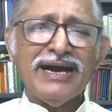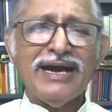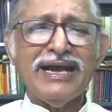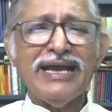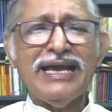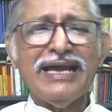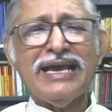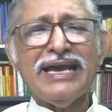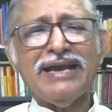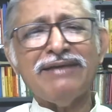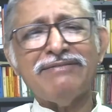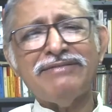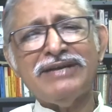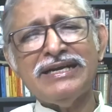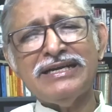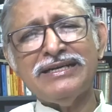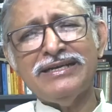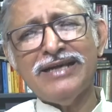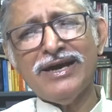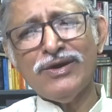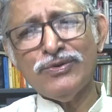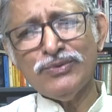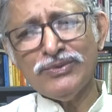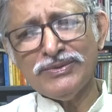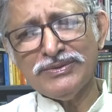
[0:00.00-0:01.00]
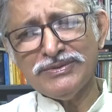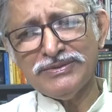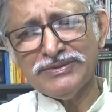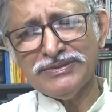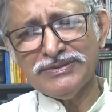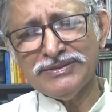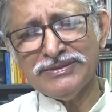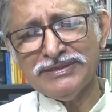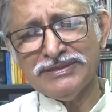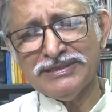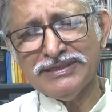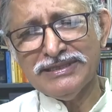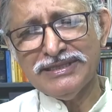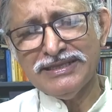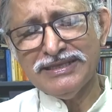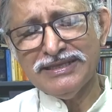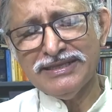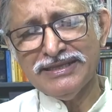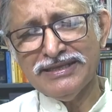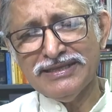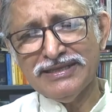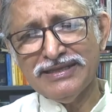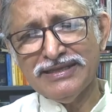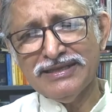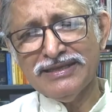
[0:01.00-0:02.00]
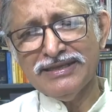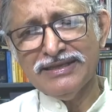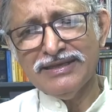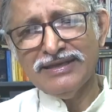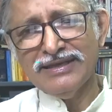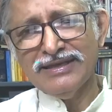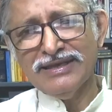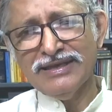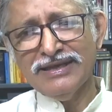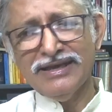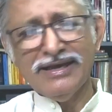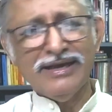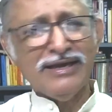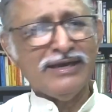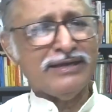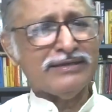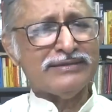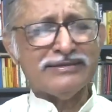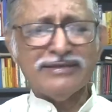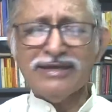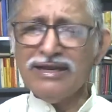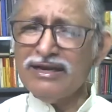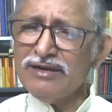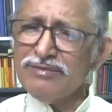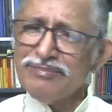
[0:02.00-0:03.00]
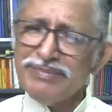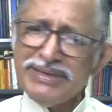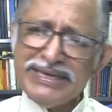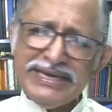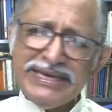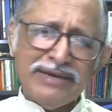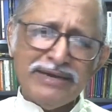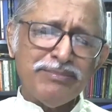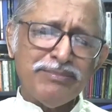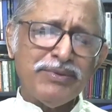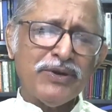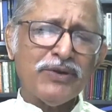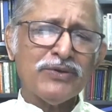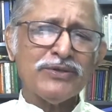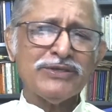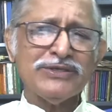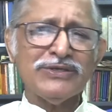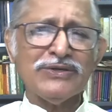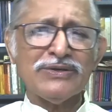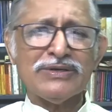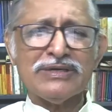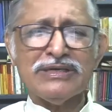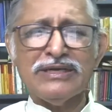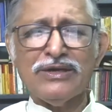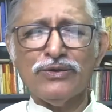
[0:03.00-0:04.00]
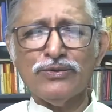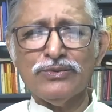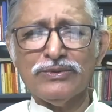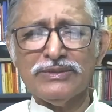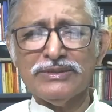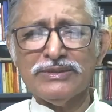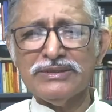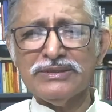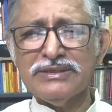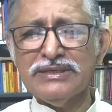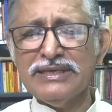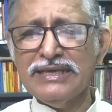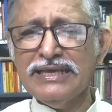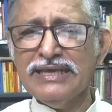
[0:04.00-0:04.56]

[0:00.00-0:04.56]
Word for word: I have a doubt. Uh, tell me about your doubt.